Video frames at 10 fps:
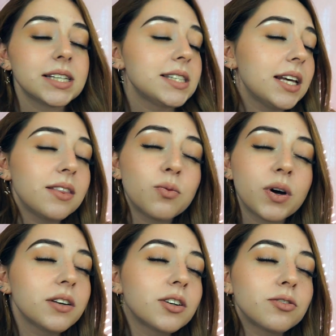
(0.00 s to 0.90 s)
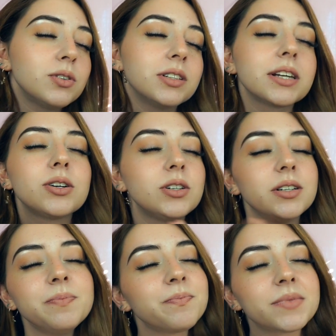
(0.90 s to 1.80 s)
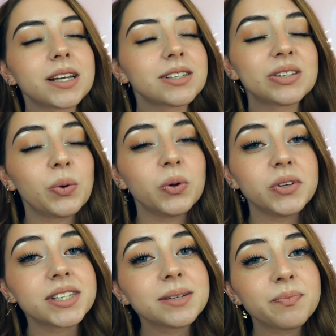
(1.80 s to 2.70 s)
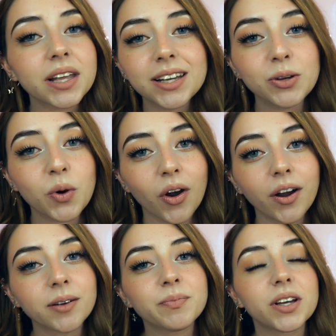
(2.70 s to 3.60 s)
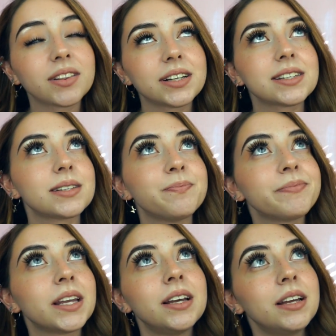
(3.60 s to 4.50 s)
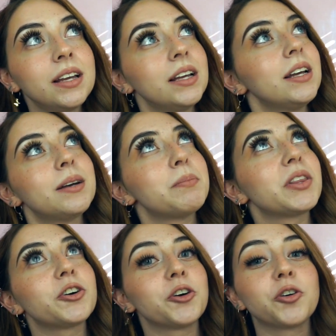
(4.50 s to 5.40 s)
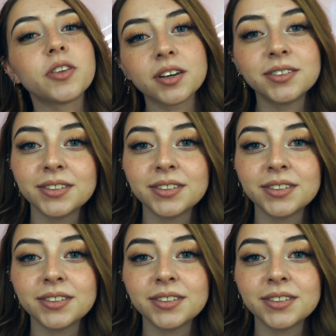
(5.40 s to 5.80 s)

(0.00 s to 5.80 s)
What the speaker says: stay the wonderful little souls that you are on this Mother Earth.